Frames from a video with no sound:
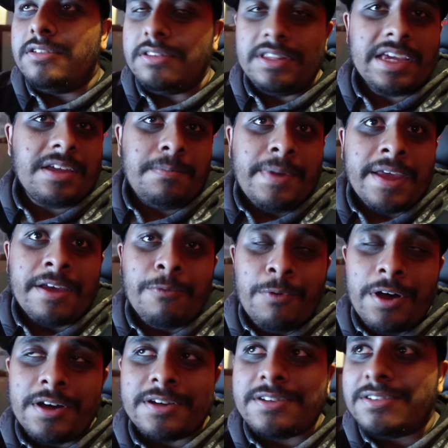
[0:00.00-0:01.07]
they can make it
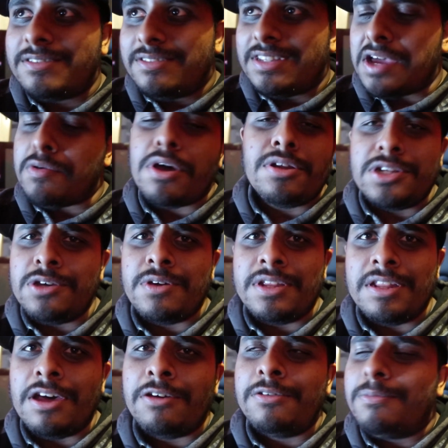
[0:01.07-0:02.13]
work. They won't do
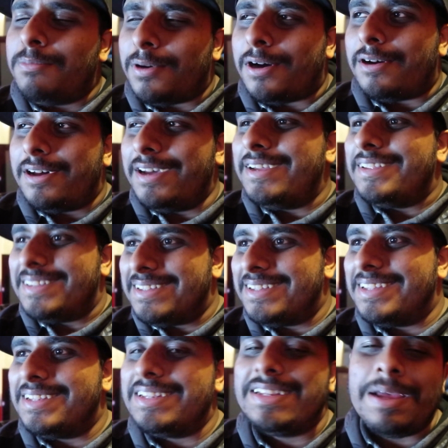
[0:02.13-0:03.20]
it though, but
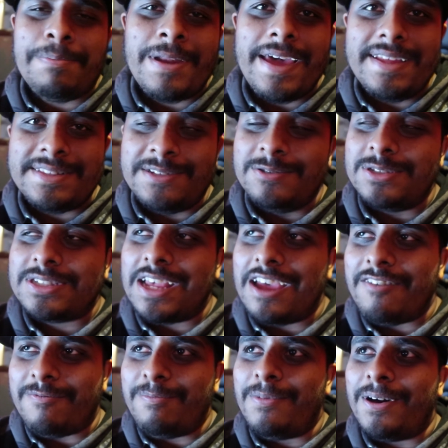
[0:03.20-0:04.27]
they play it too
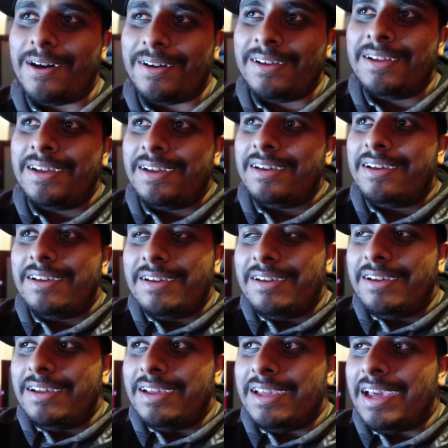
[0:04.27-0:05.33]
safe. But
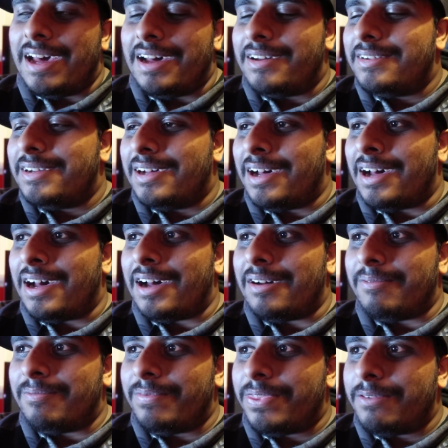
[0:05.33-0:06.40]
yeah,
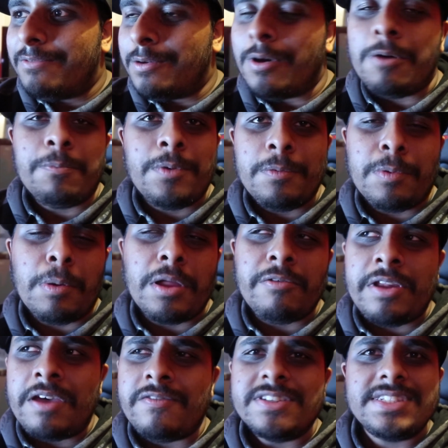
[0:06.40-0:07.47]
we probably
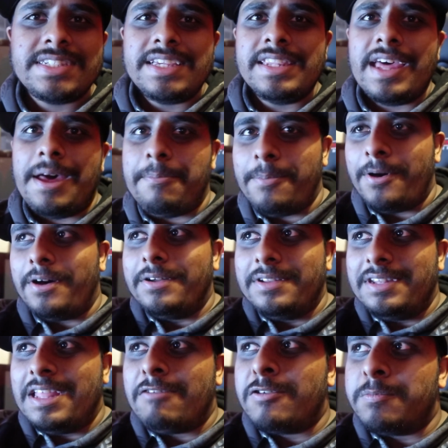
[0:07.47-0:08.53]
will never see that,
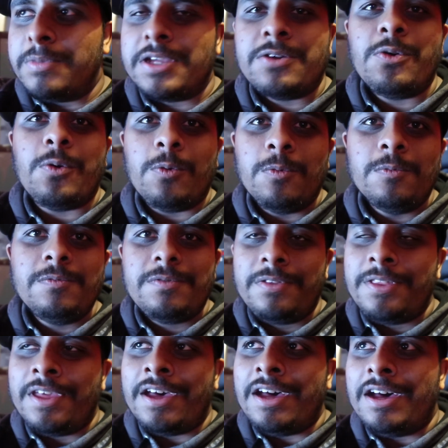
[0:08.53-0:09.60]
but that would be cool.
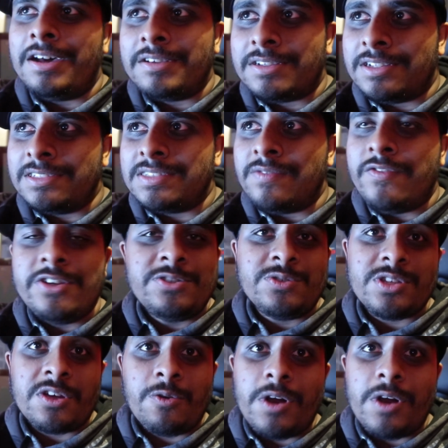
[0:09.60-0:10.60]
Because the visuals are